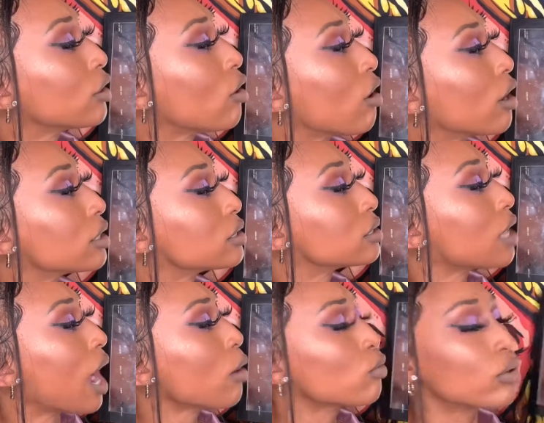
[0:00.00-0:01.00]
Hearts.
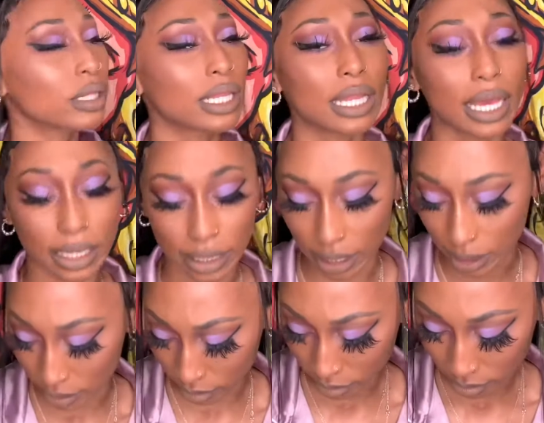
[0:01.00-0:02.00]
I really like
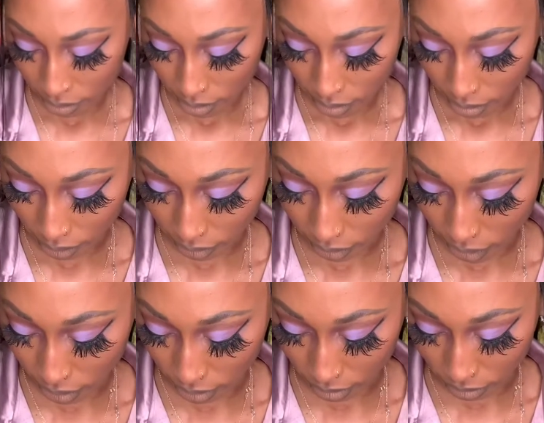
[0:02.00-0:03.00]
that. That's
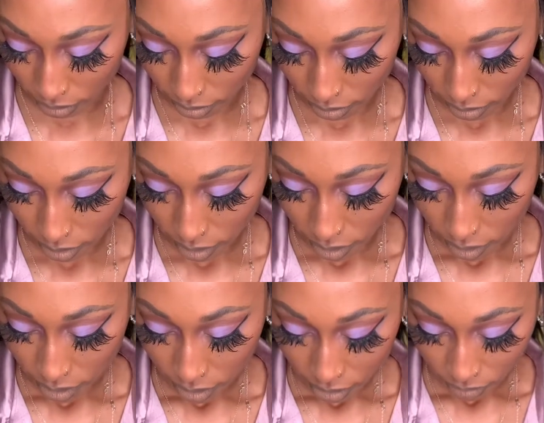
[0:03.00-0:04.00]
cute.
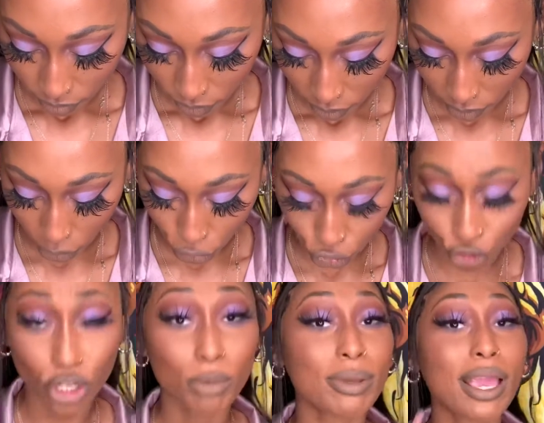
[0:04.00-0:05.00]
Now you
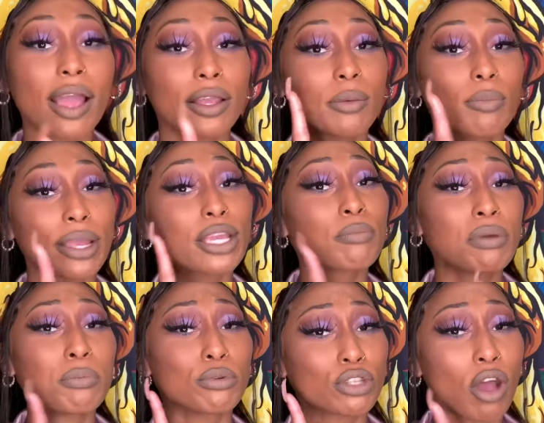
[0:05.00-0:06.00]
shouldn't be out here breaking
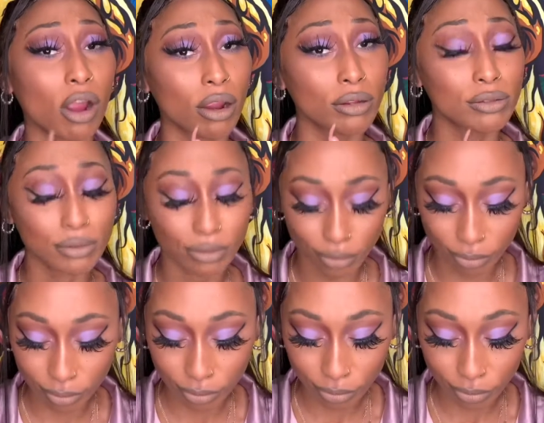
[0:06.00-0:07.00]
people's hearts,
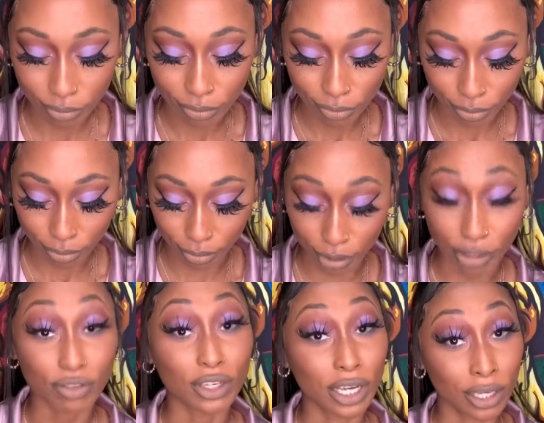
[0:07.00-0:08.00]
but
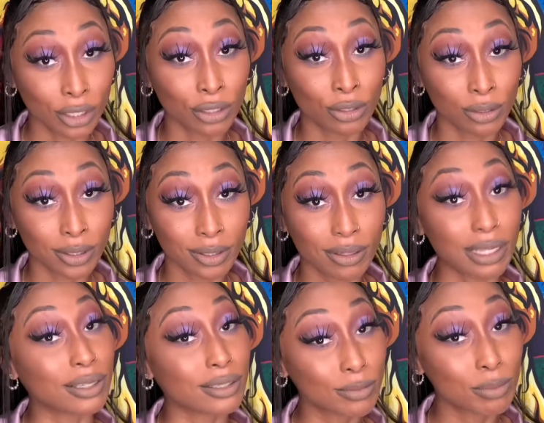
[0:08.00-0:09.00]
if you're gonna do it, at
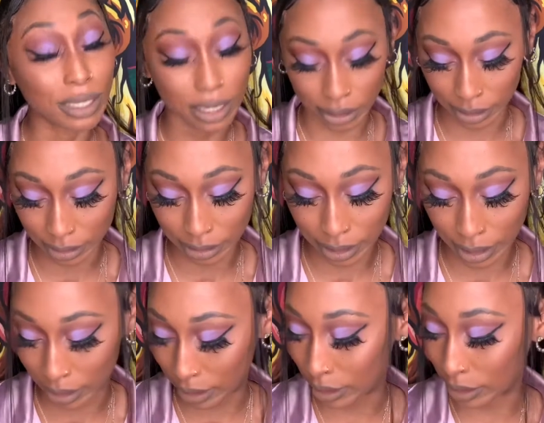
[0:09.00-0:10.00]
least be honest in the
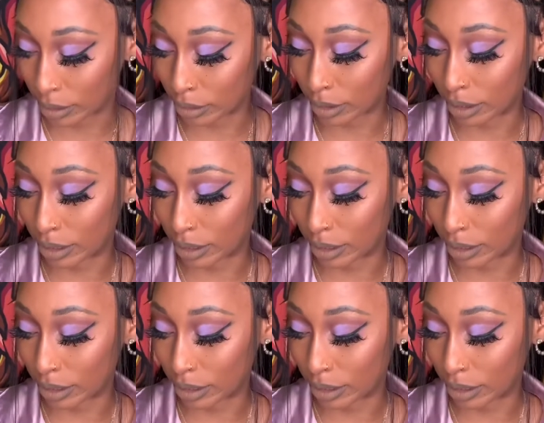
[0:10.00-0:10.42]
end.